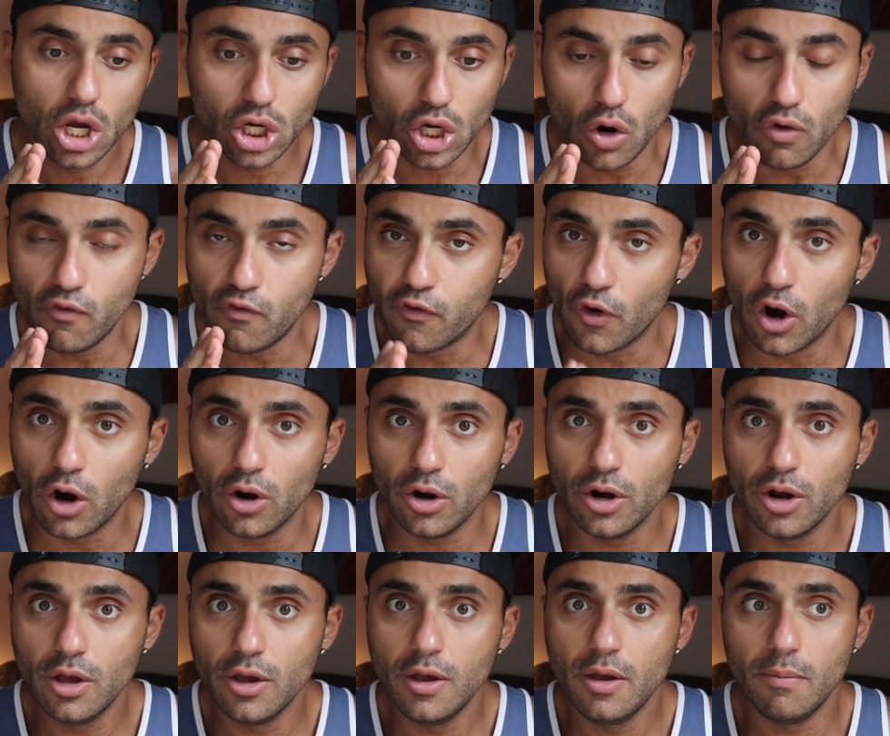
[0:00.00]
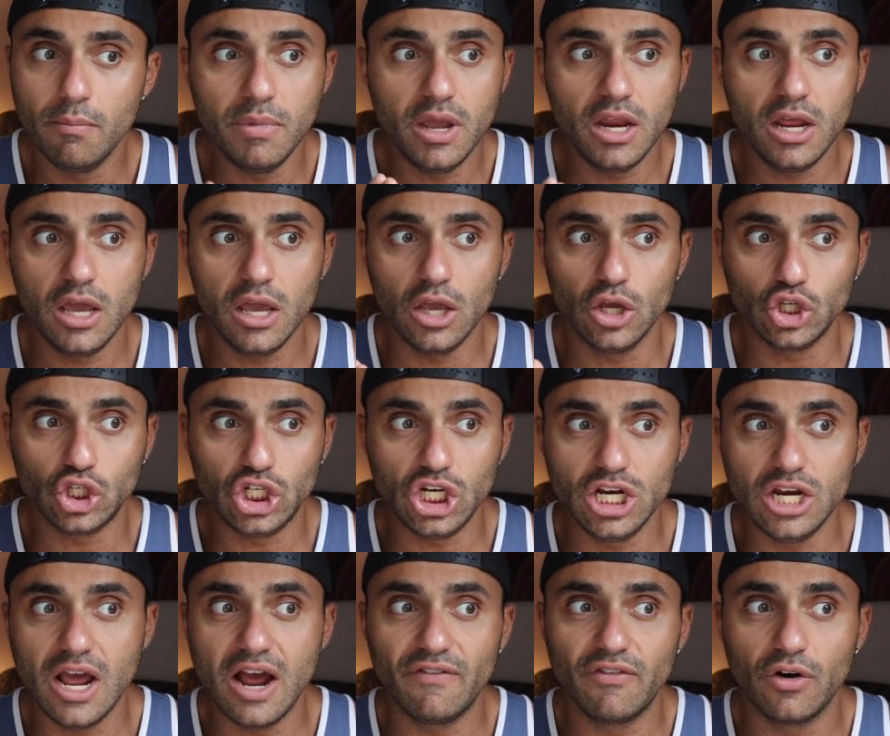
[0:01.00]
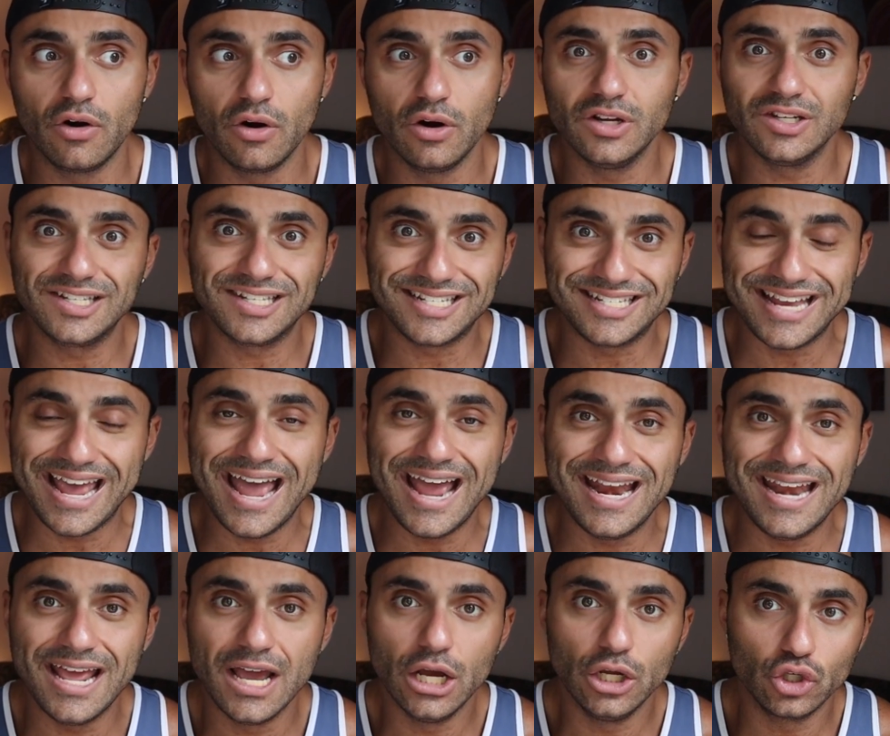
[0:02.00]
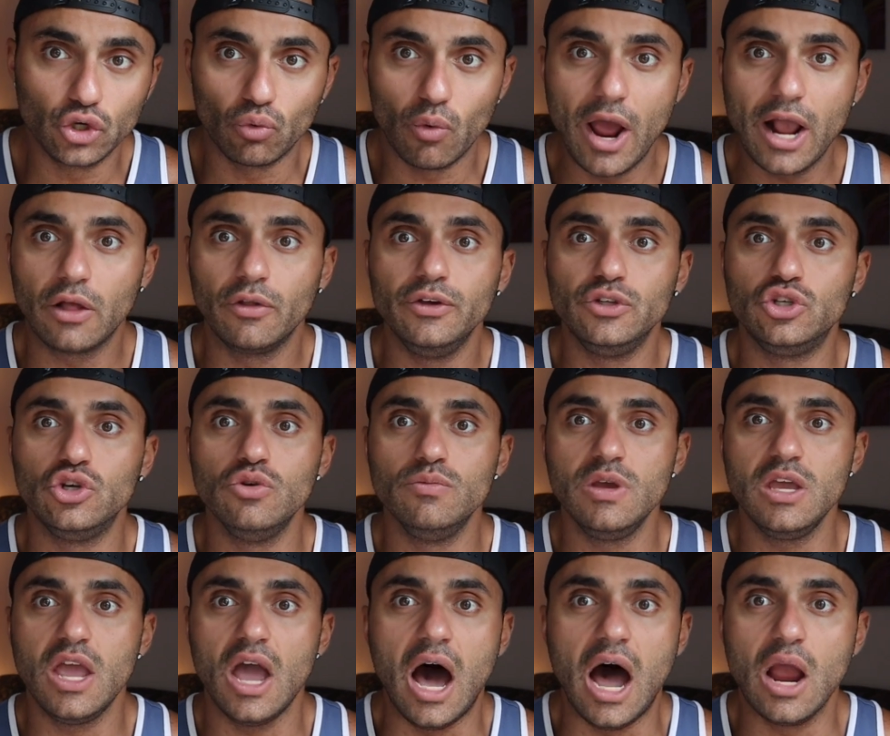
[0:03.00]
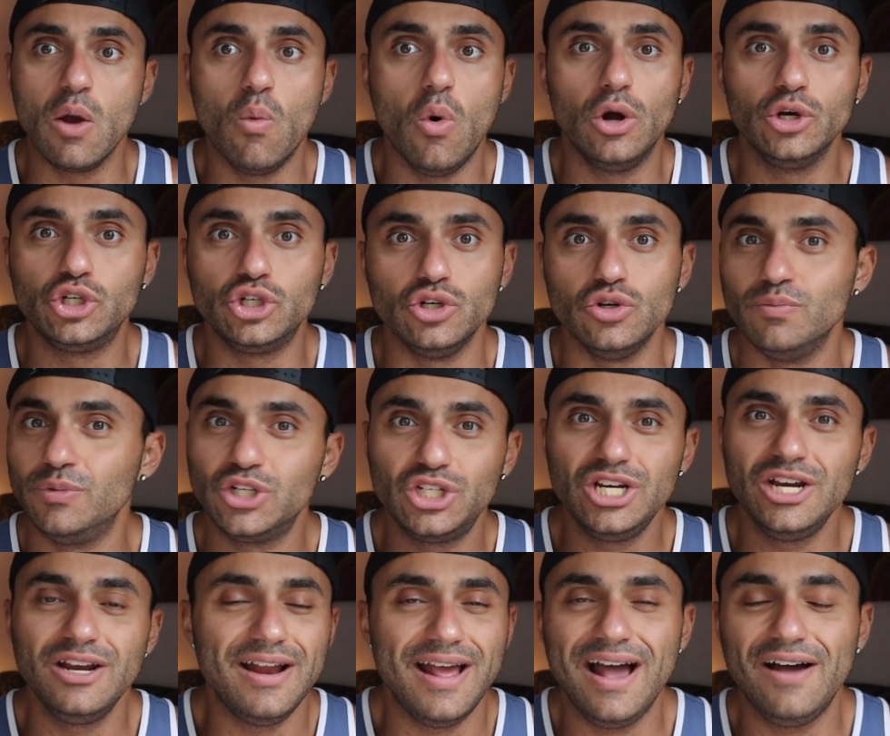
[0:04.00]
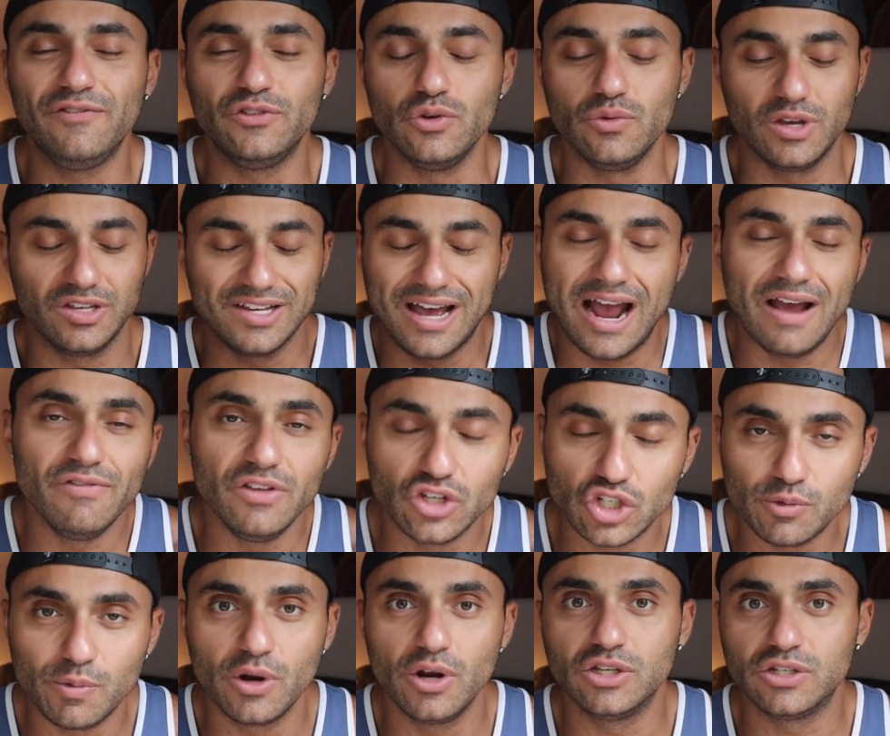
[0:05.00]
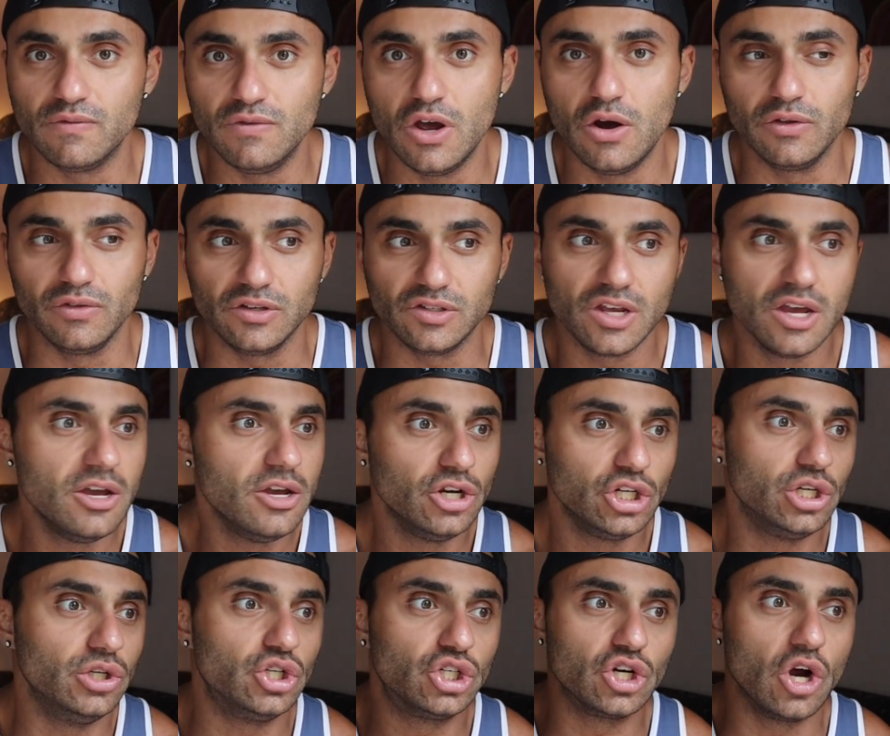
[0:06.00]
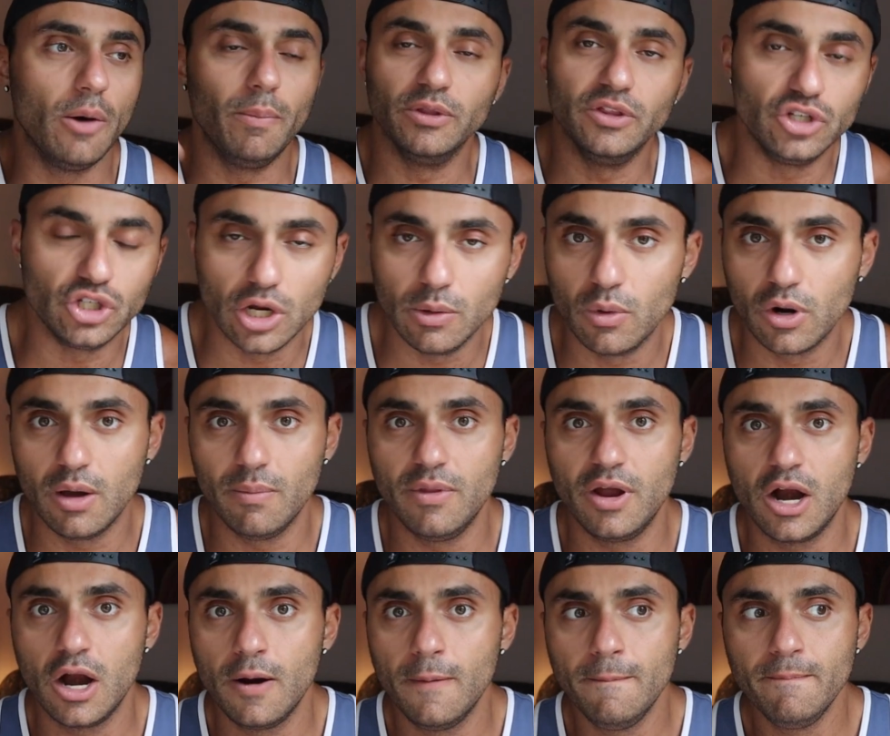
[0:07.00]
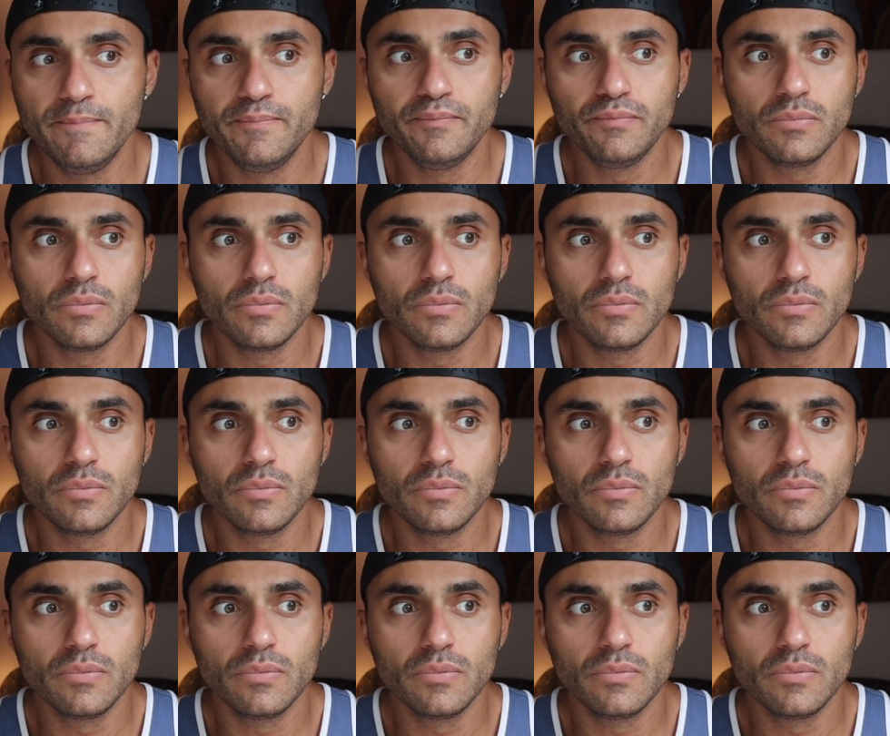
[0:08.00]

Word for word: Covert, meaning she never said directly to me, I want you, but she didn't have to, because I have the experience of knowing this. She'd show up at the gym when I'm there.